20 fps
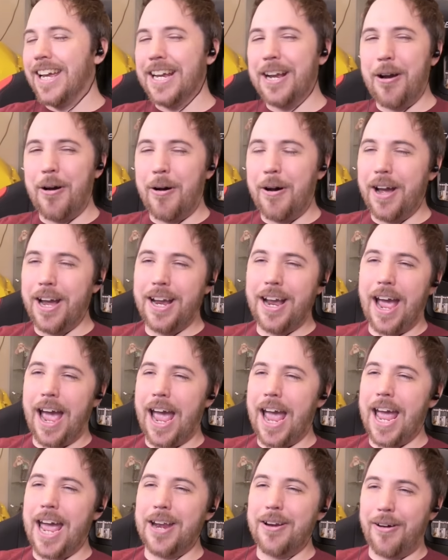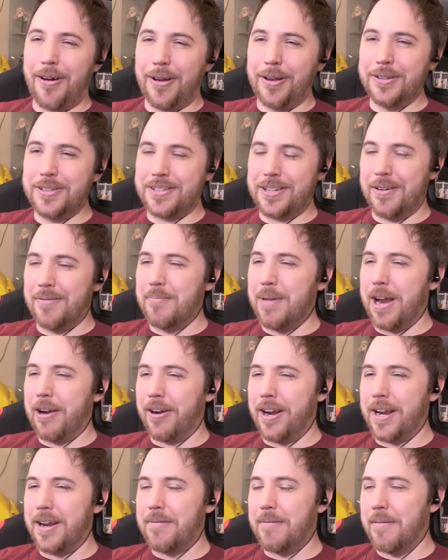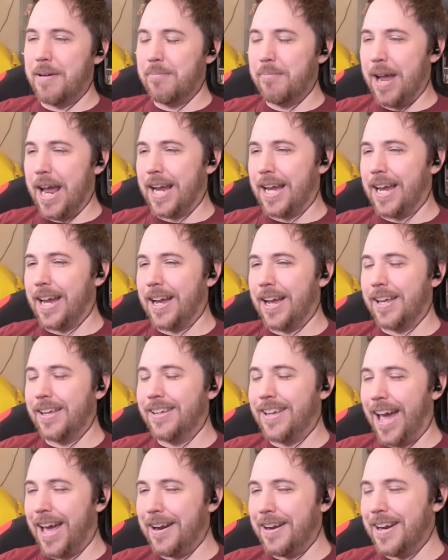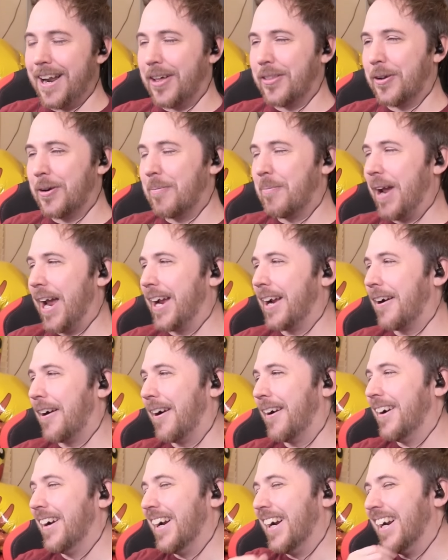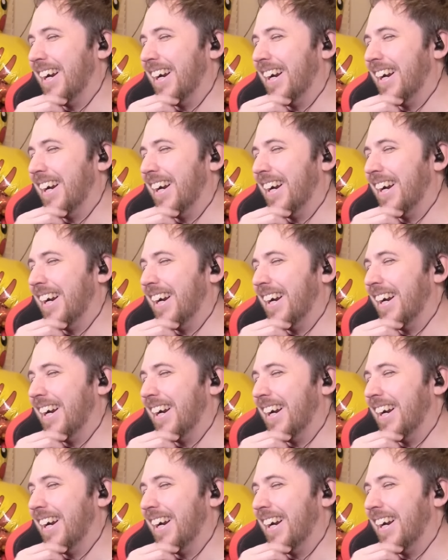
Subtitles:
Hing Hoi and also Mary making yet another banger.